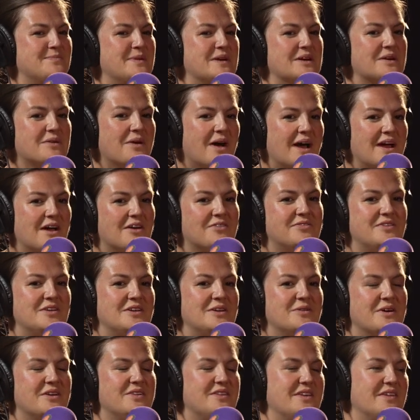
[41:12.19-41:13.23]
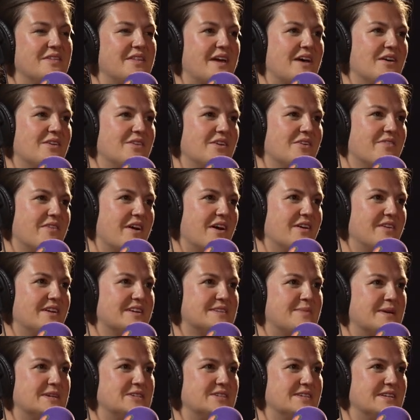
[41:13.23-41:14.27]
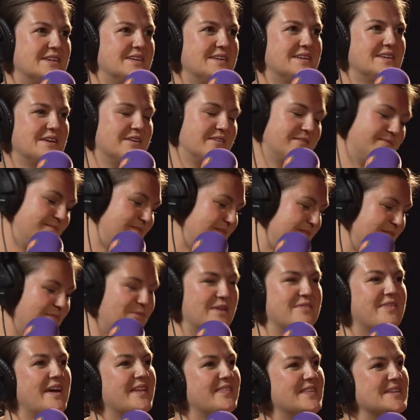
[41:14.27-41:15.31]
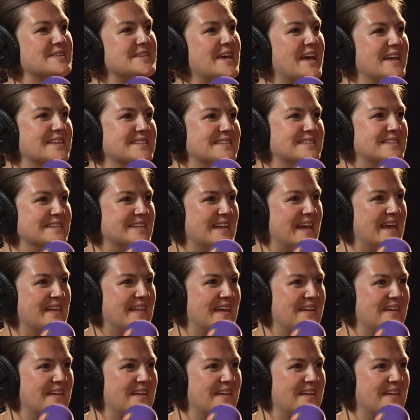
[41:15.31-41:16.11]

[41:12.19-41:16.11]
But quite often you won't do that on your own, especially you know we've had the tiles today.